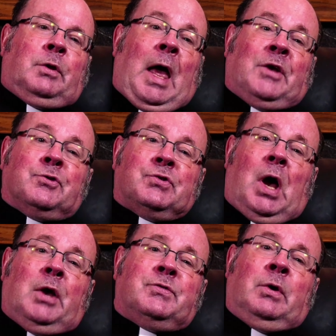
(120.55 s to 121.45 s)
to
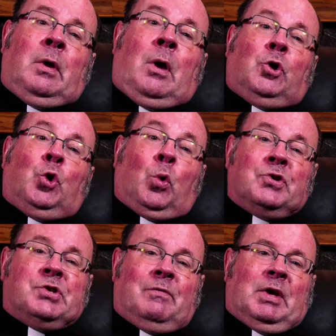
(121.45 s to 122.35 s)
exercise
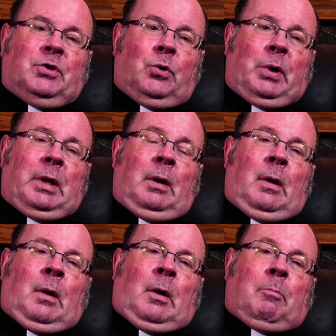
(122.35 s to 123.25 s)
your civic duty
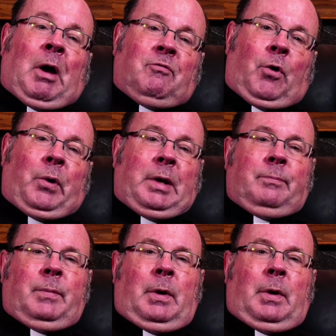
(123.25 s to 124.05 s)
by voting.